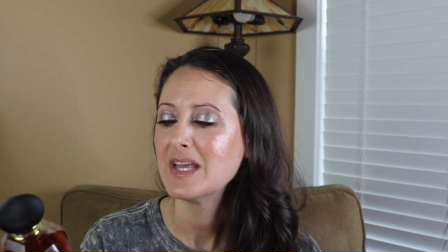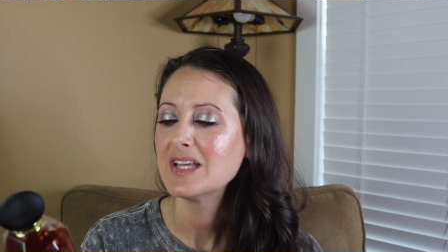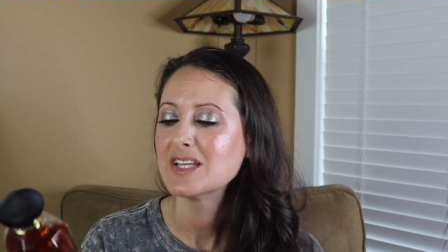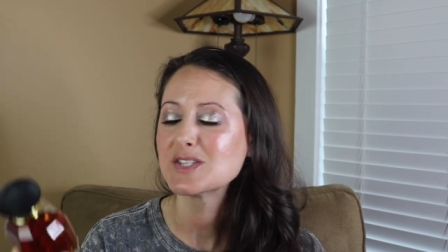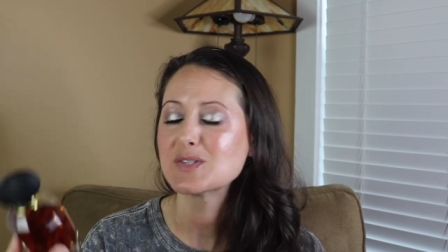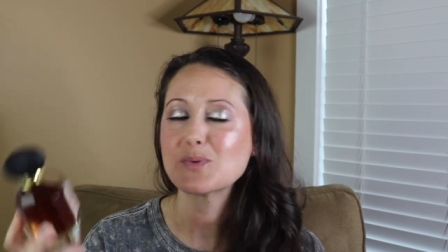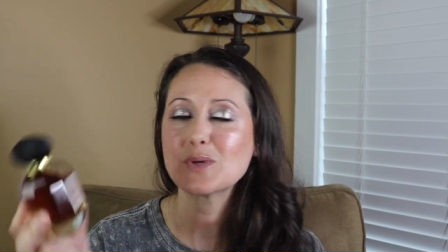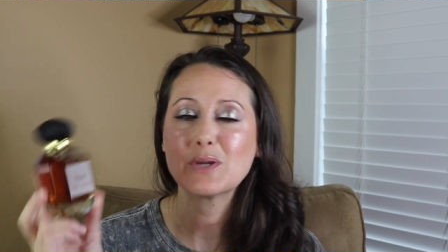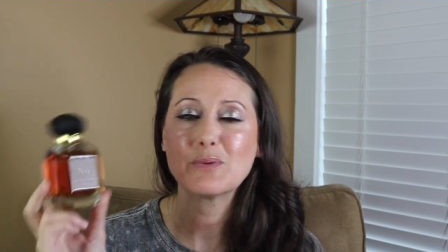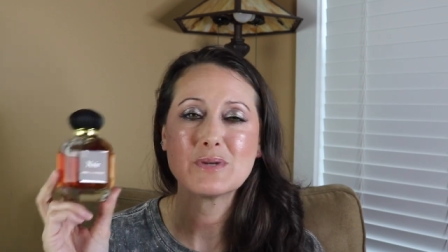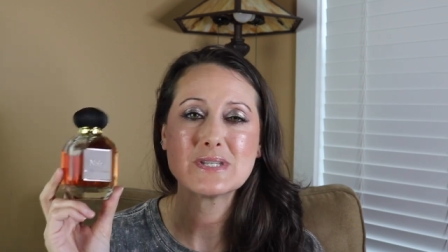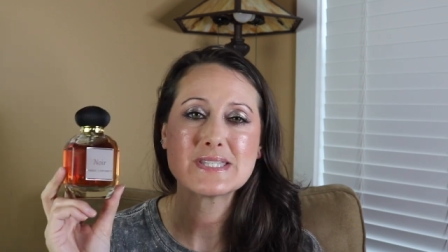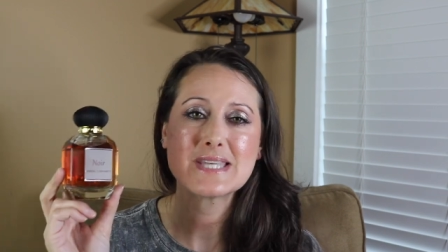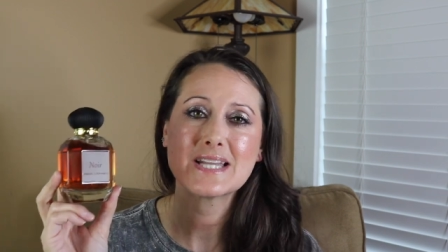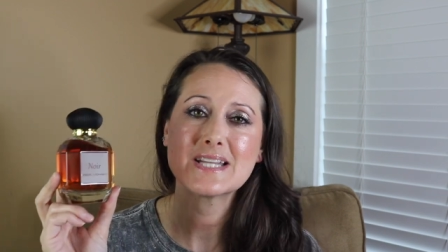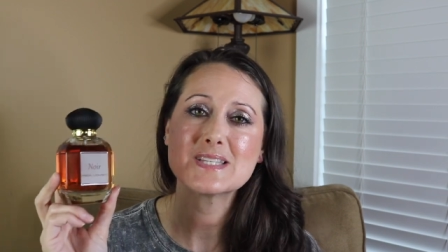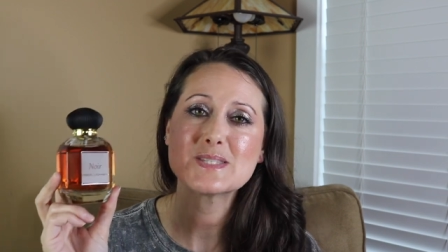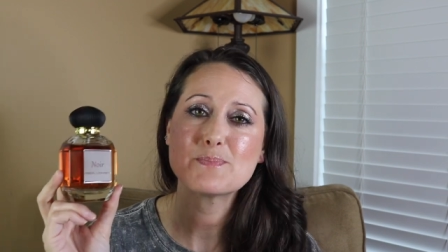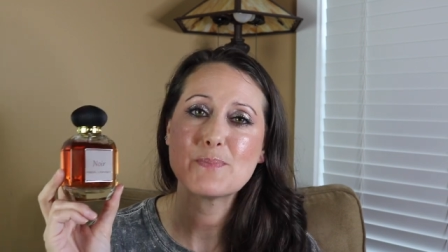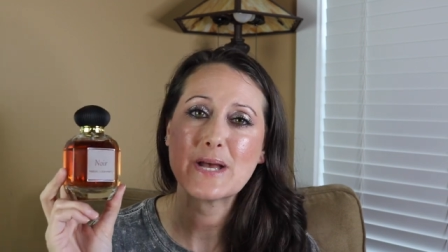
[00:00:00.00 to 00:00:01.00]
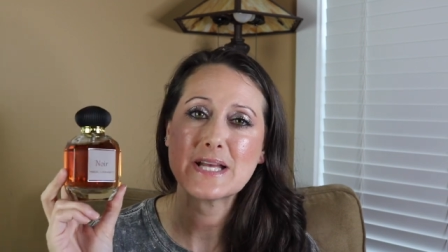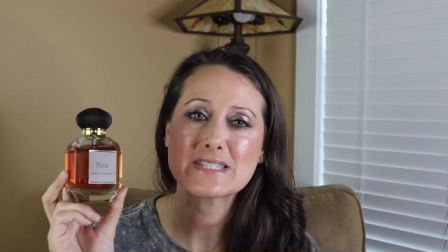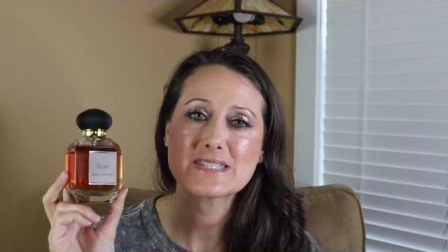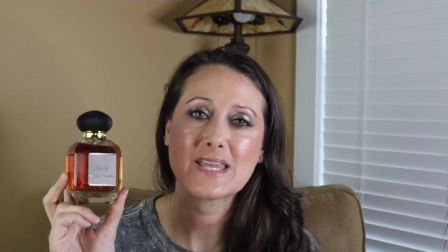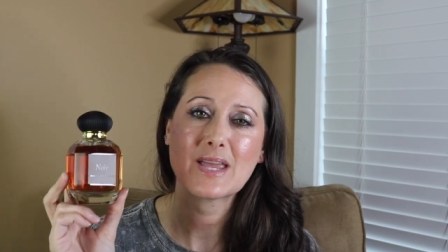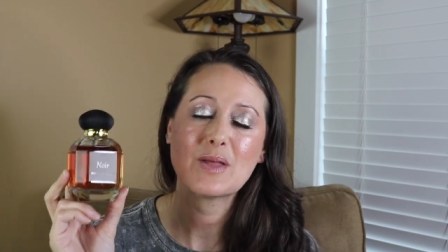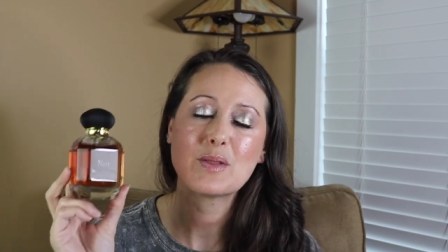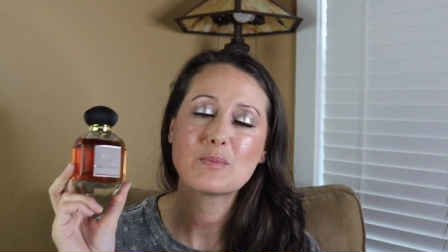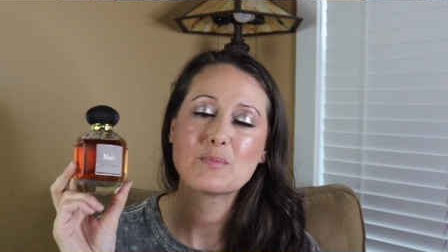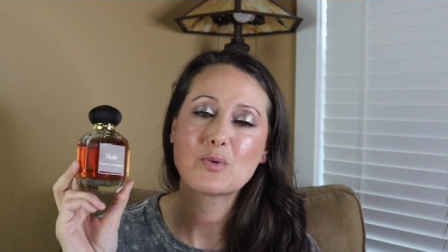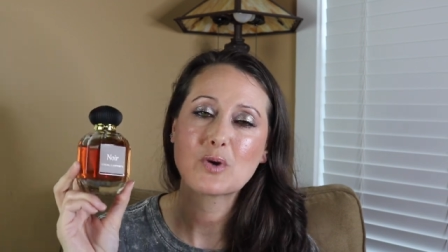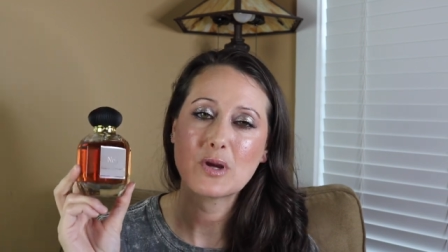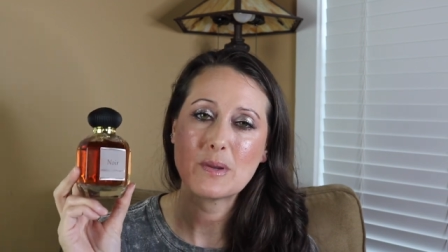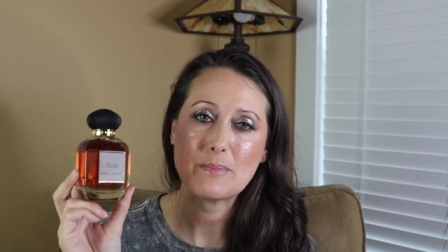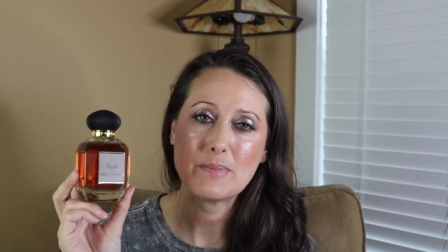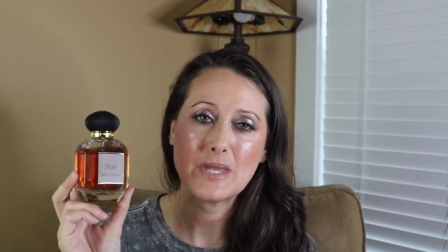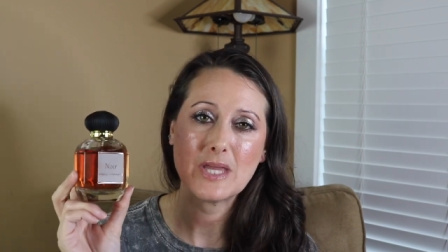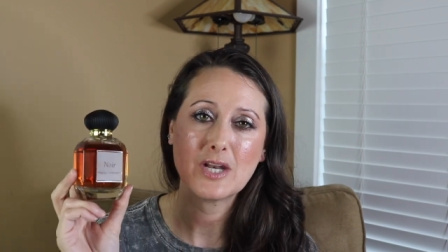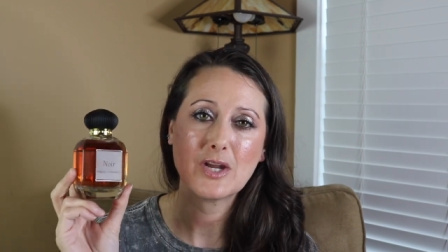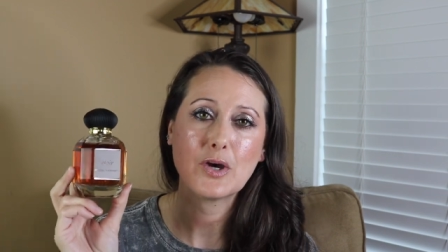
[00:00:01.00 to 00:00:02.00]
So anyways, that is Pascal
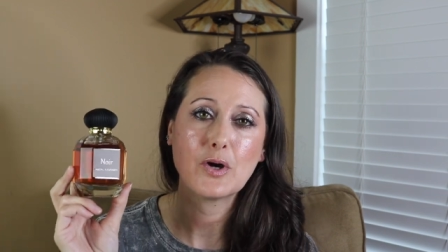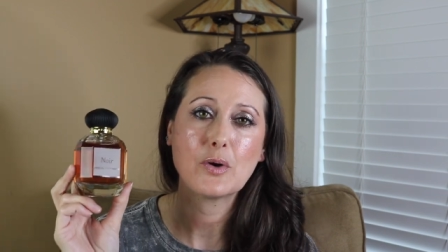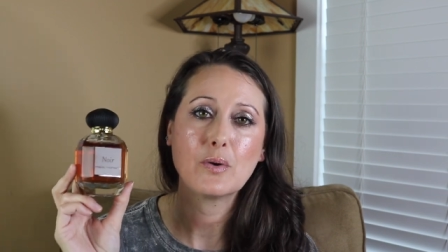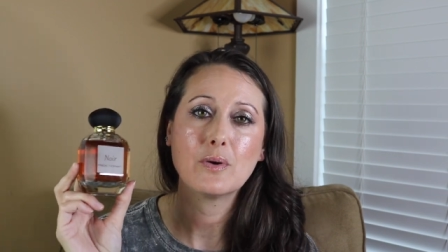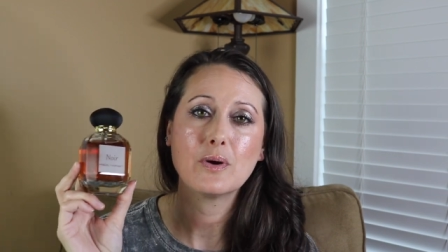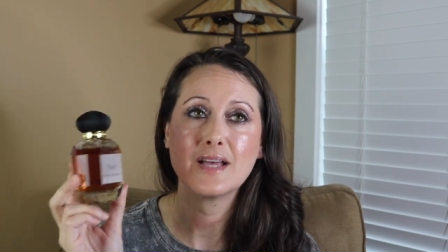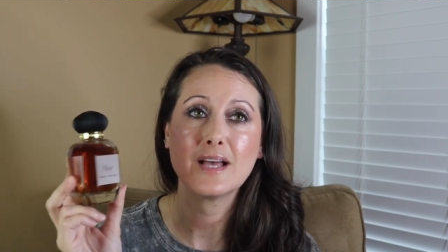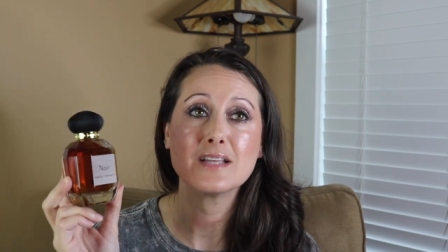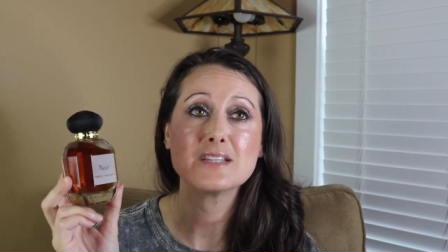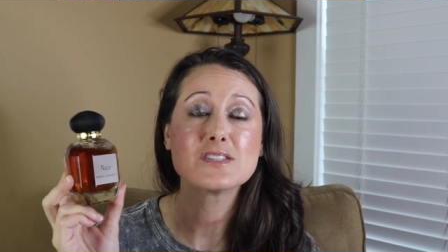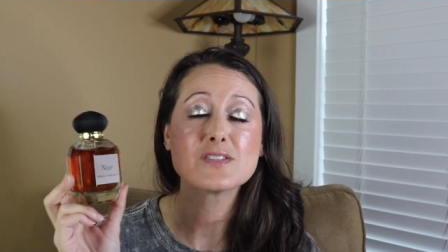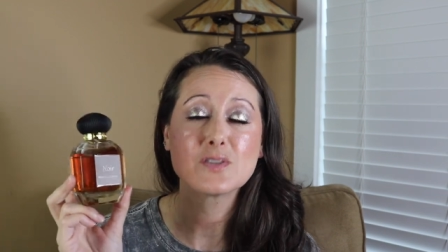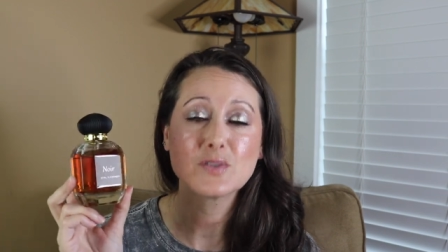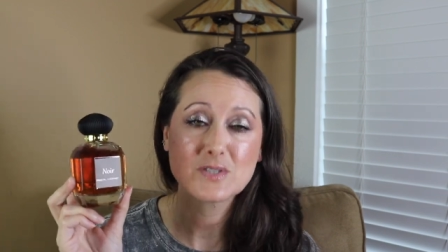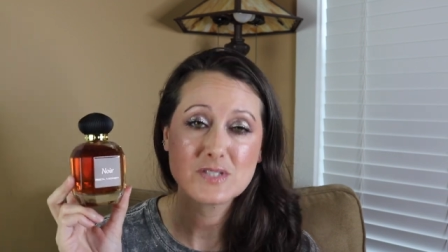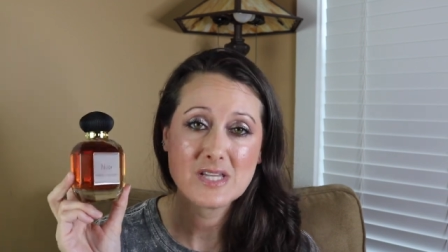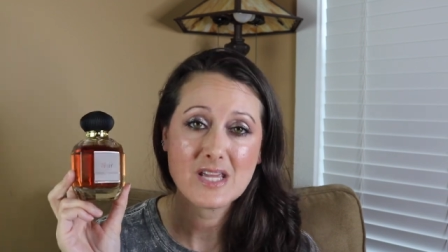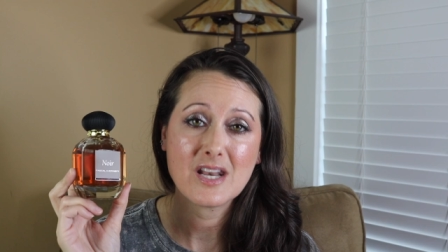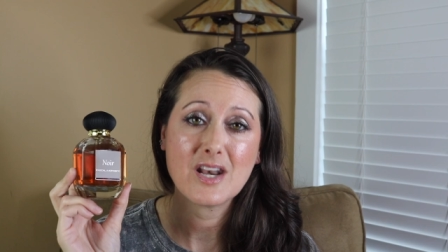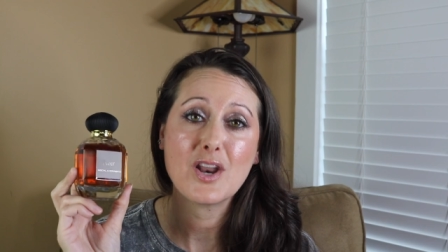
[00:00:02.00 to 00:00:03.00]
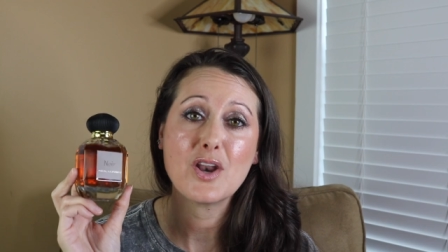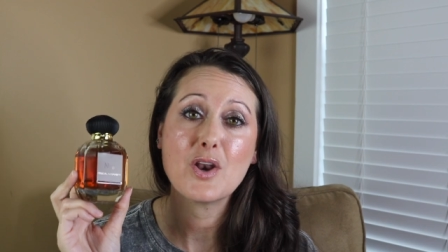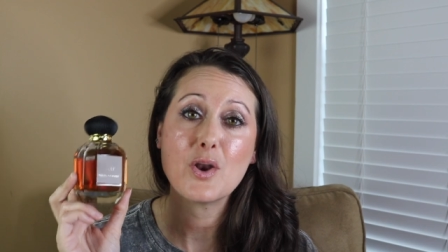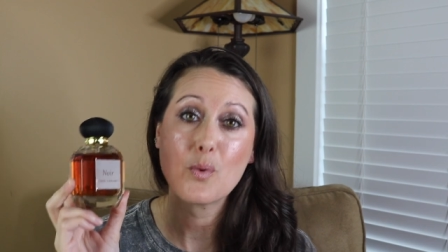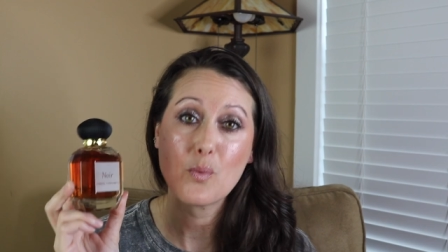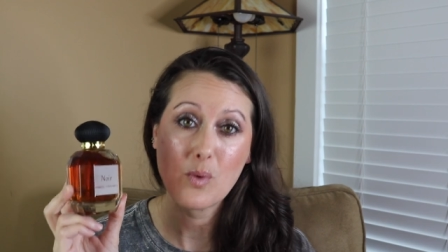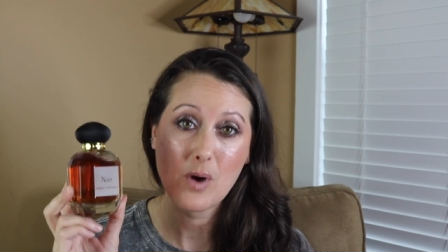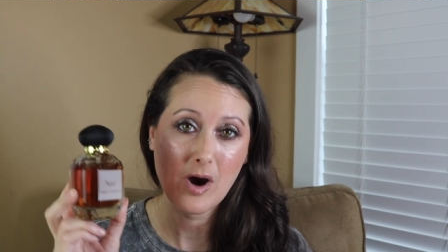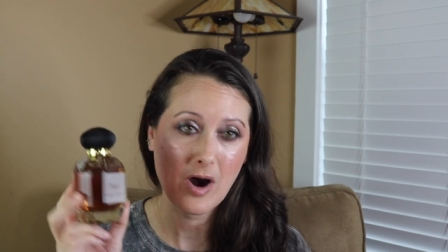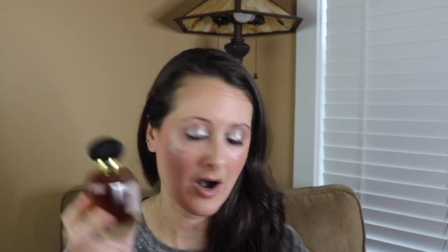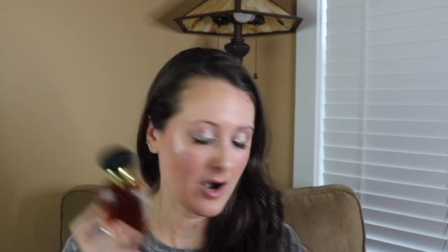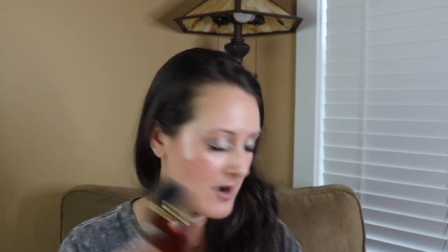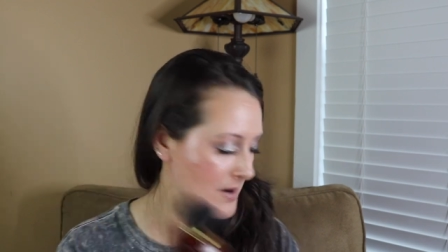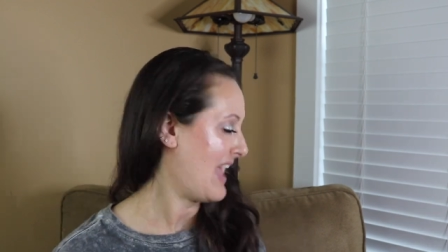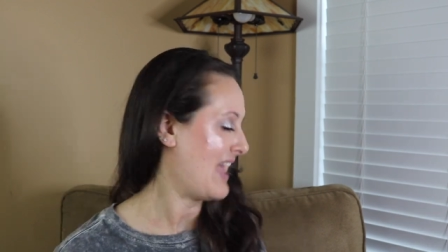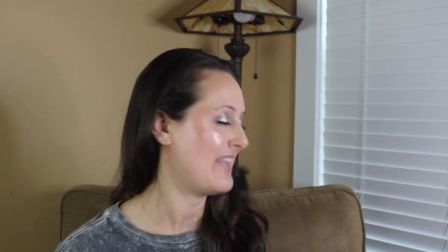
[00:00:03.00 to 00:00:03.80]
Morabito uh, Sultan Noir.